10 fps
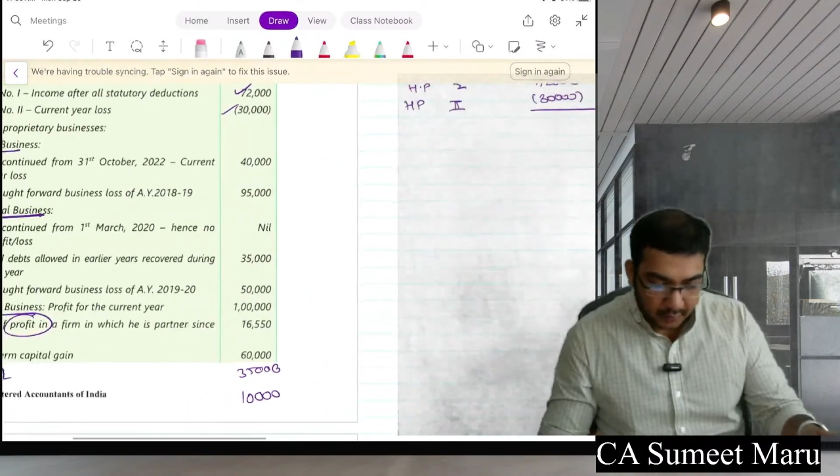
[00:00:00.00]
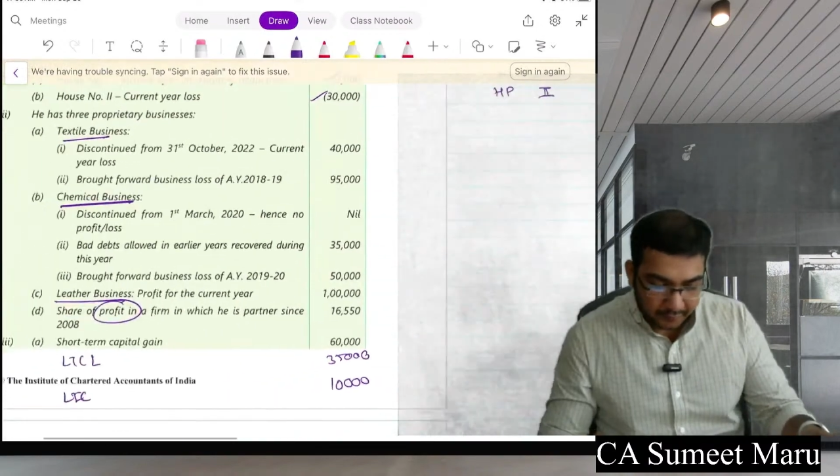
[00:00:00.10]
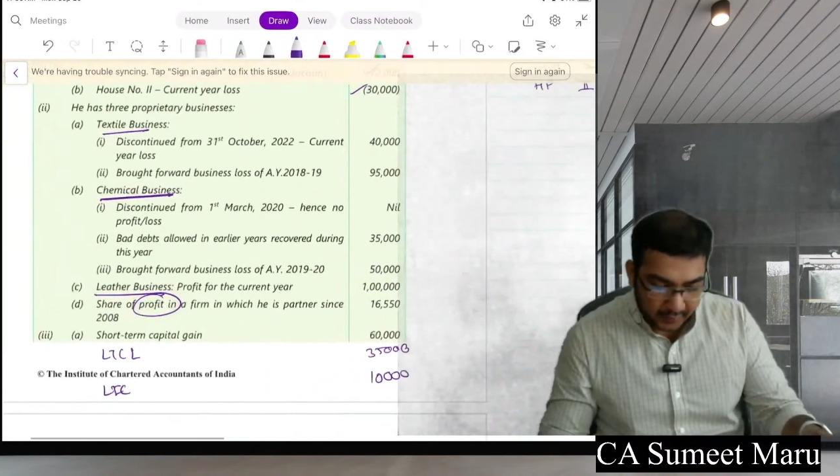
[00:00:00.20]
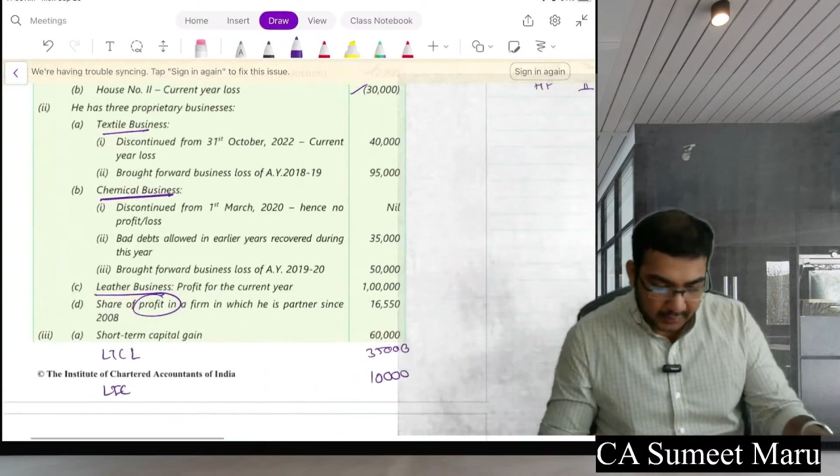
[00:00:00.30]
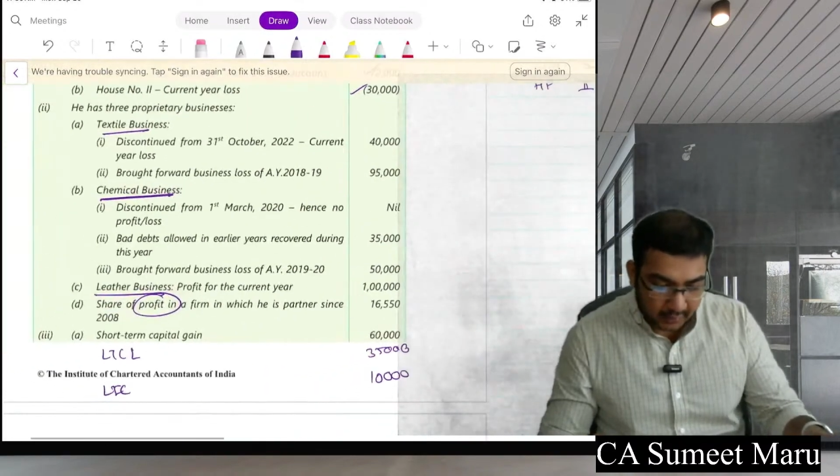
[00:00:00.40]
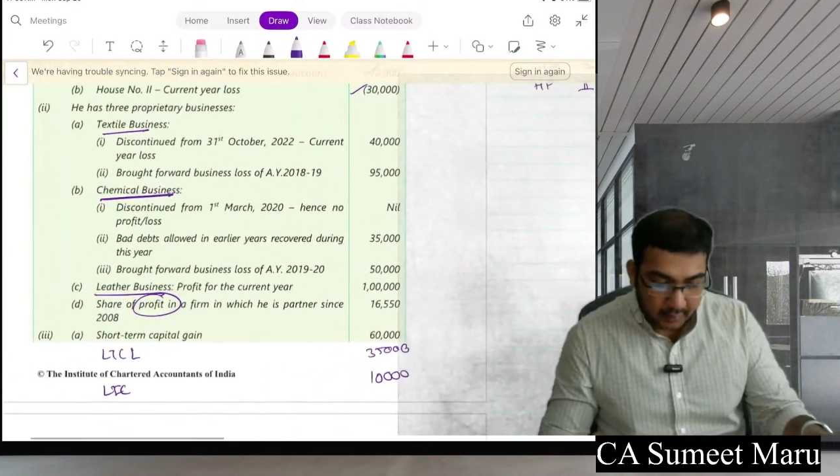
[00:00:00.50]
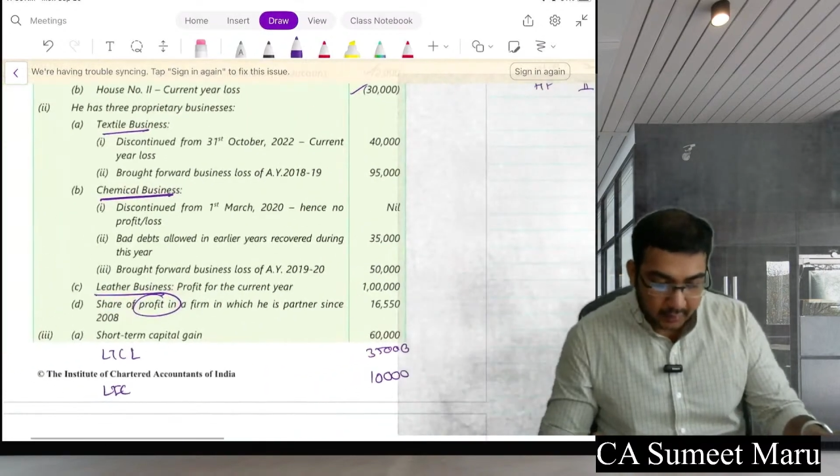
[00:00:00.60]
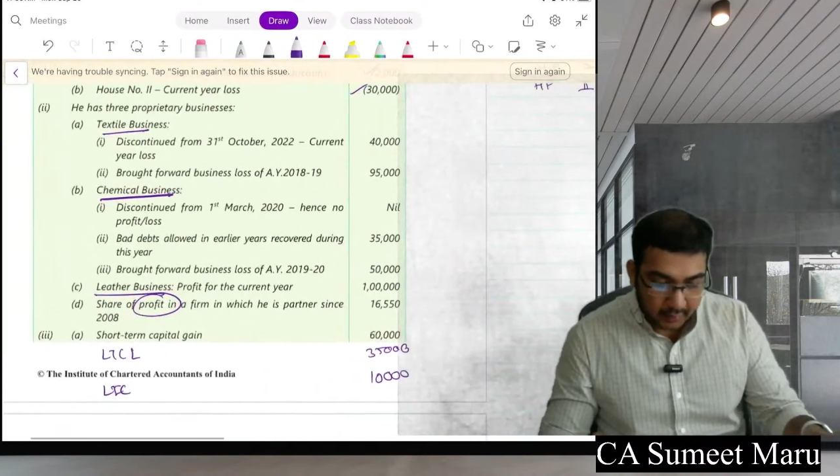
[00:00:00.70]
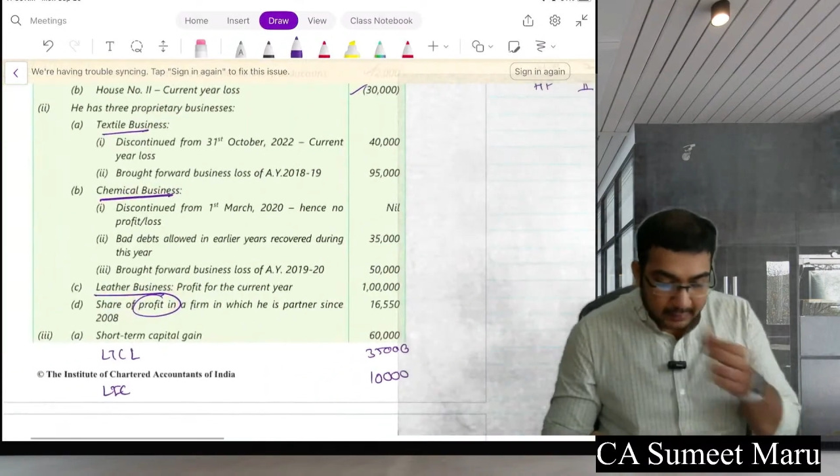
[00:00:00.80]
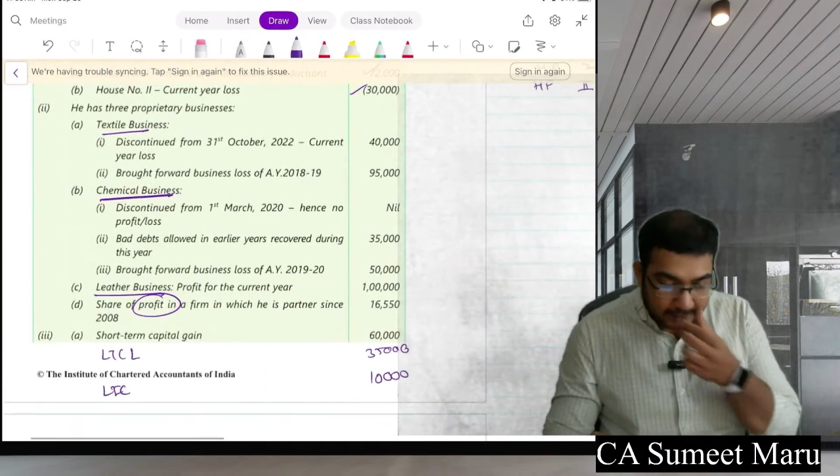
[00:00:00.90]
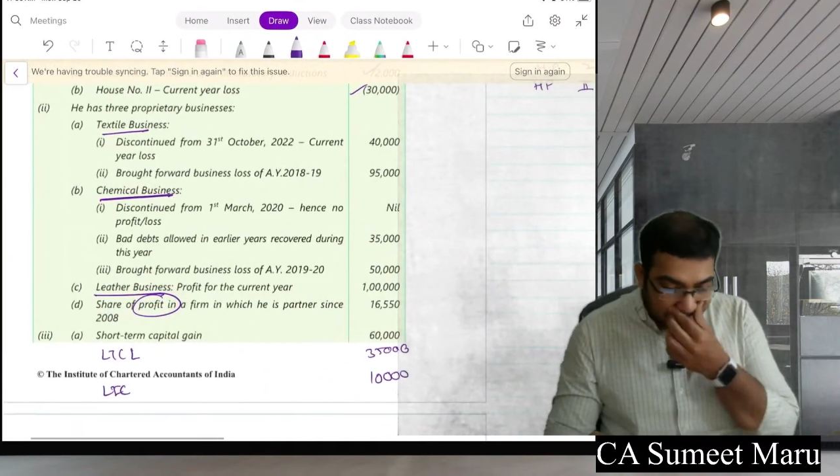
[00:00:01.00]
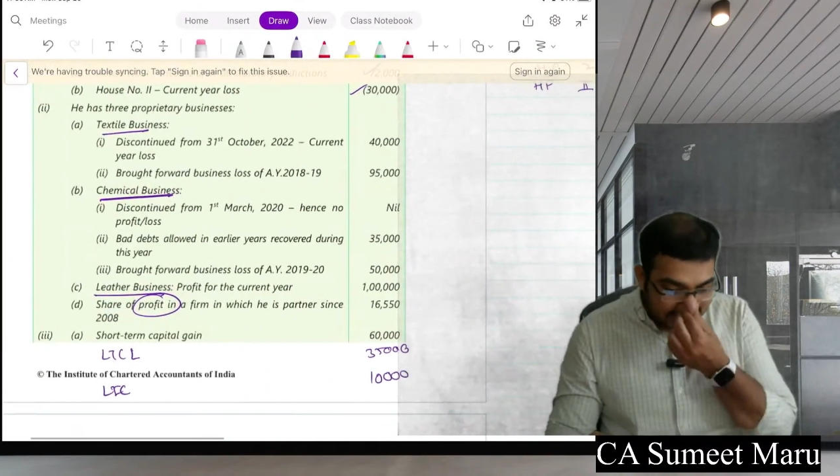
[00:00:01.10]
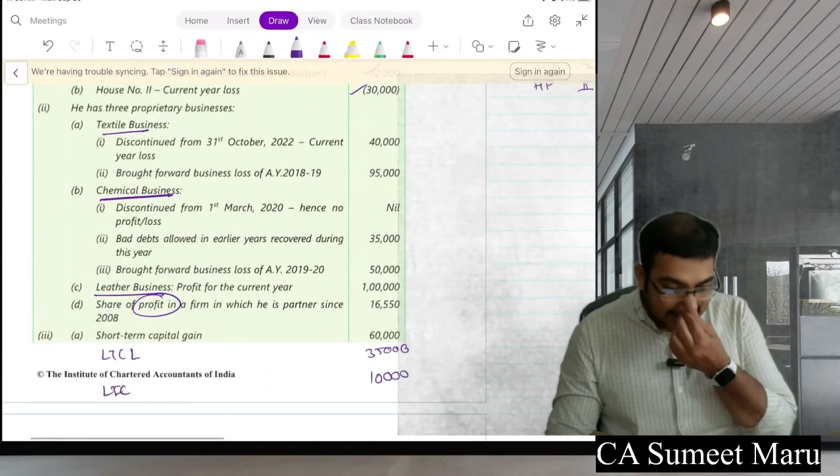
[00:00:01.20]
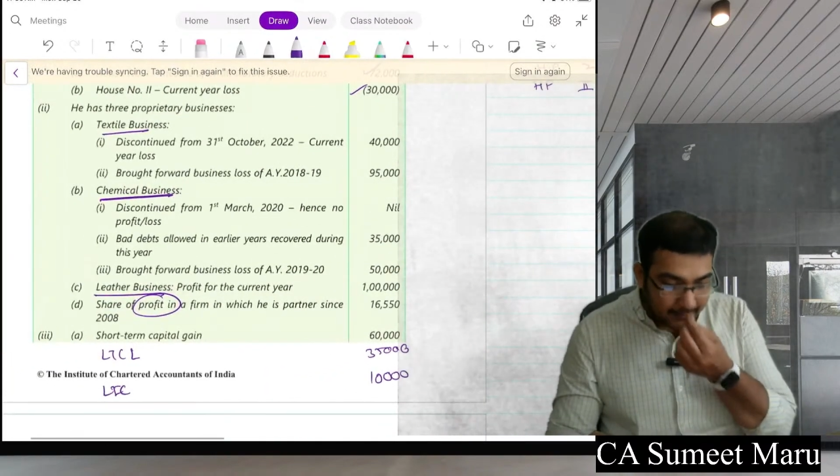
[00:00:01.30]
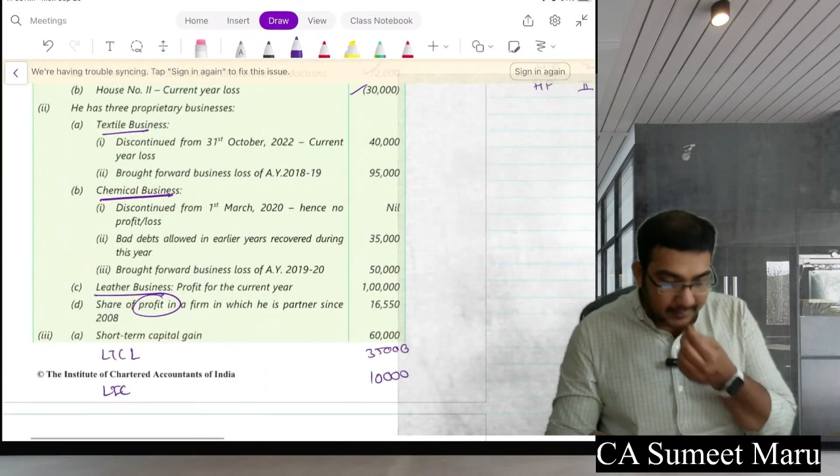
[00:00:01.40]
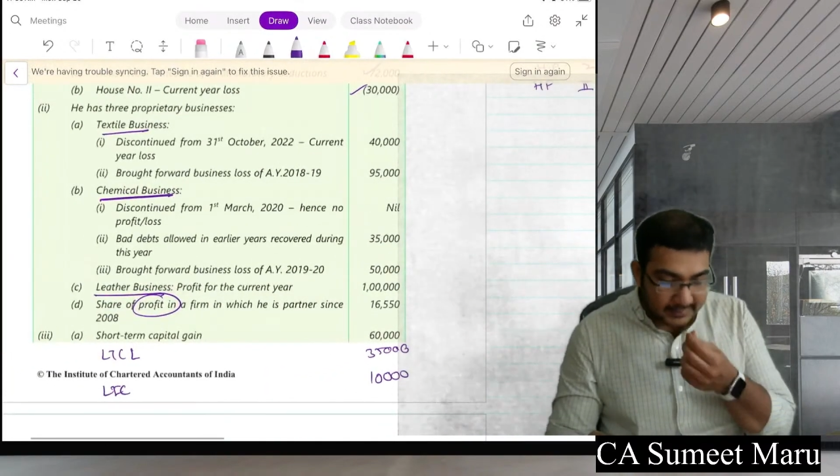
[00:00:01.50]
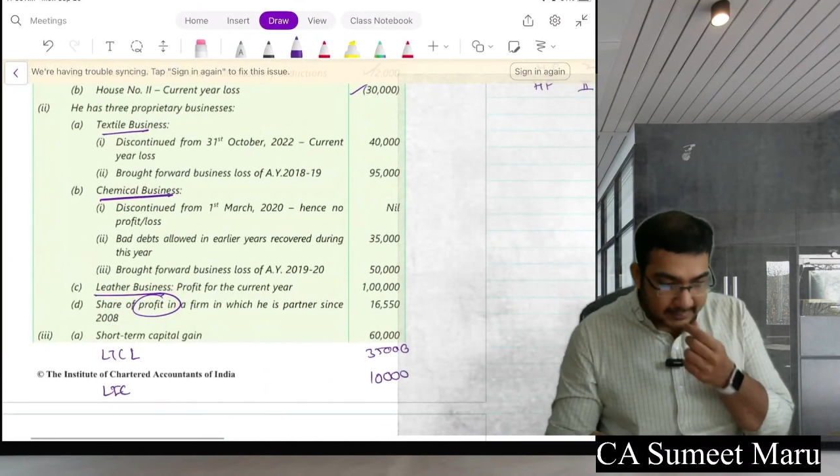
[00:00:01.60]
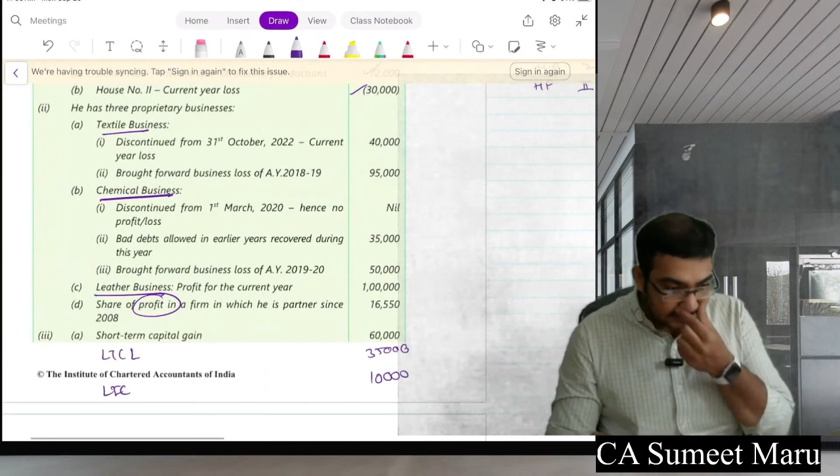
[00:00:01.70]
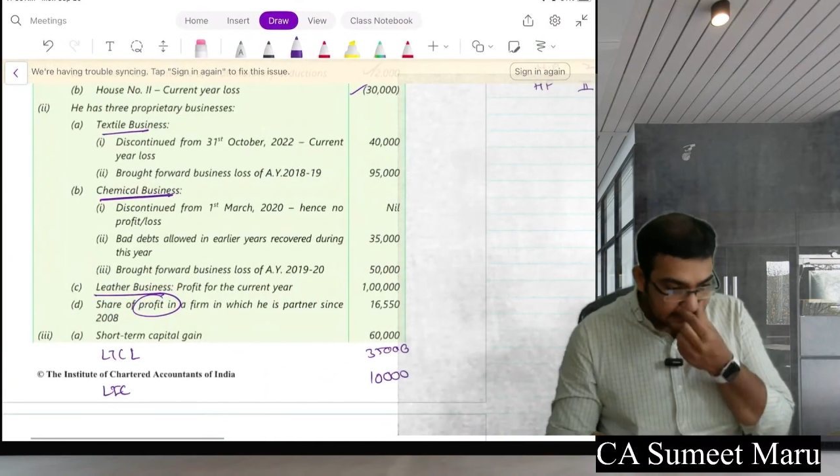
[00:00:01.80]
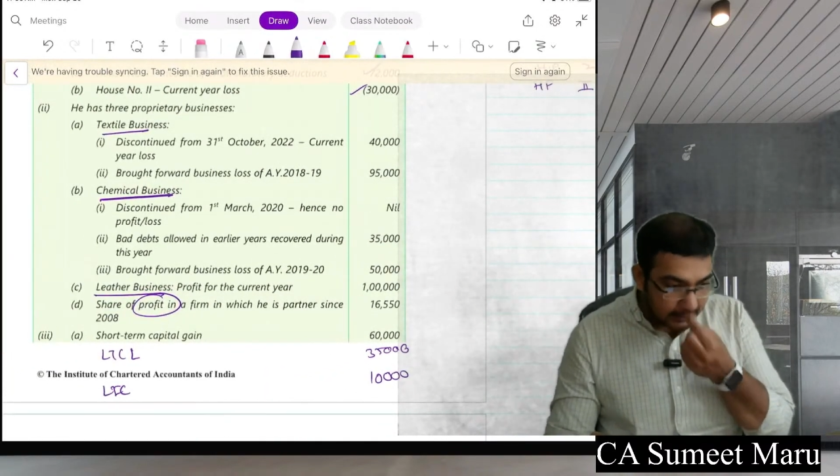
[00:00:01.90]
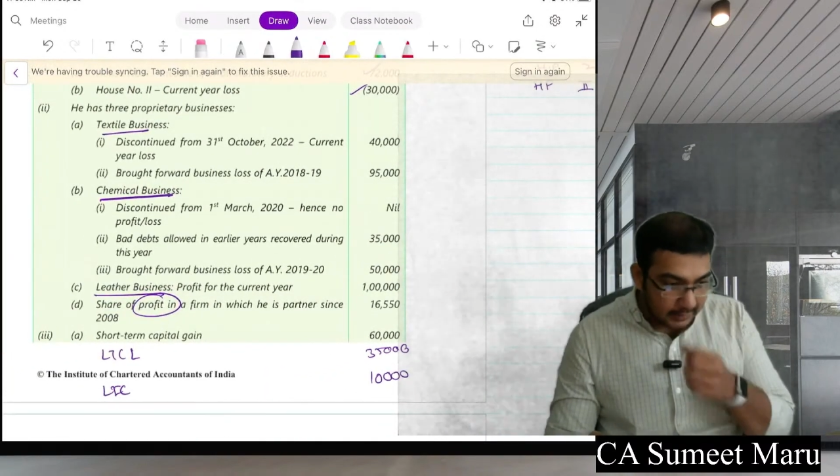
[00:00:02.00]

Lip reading: Further, textile business,